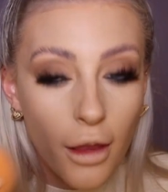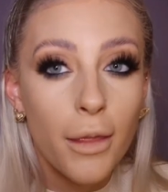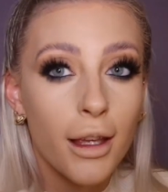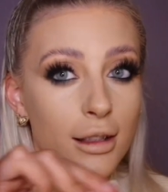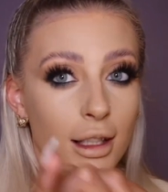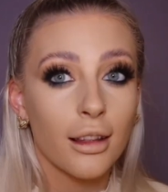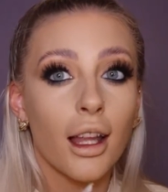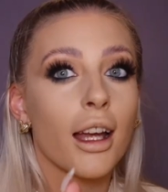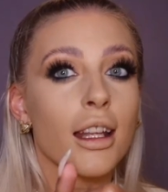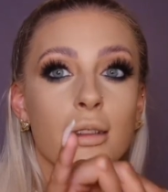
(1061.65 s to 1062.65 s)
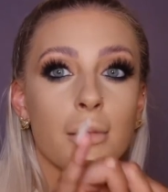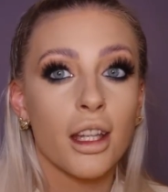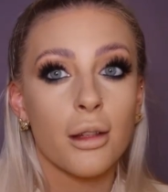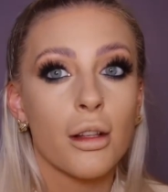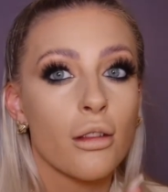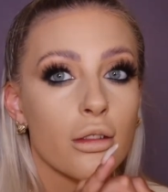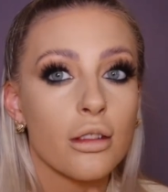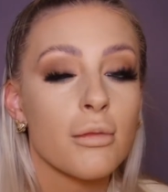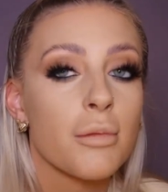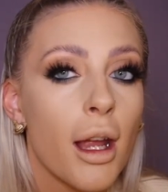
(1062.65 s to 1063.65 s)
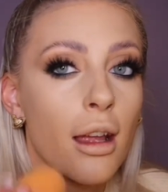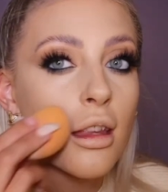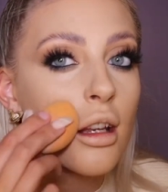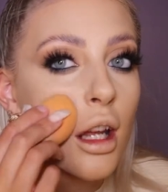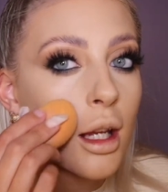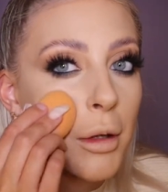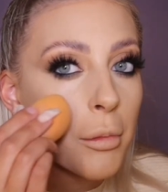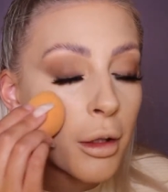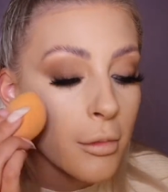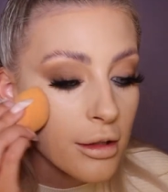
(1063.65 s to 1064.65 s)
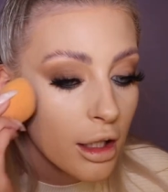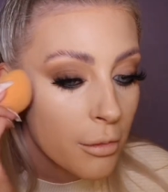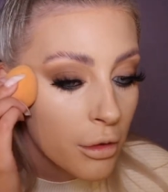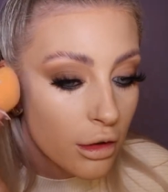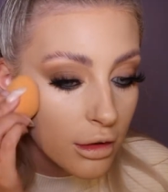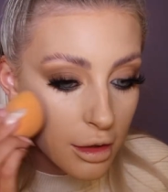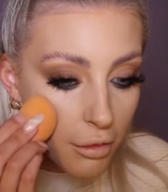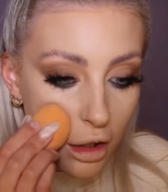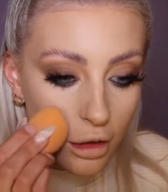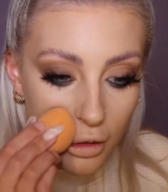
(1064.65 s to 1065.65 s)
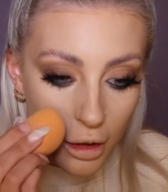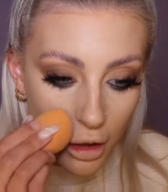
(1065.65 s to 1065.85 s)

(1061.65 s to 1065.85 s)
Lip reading: This lighting is making me look so much paler than I am. I promise I am not this pale.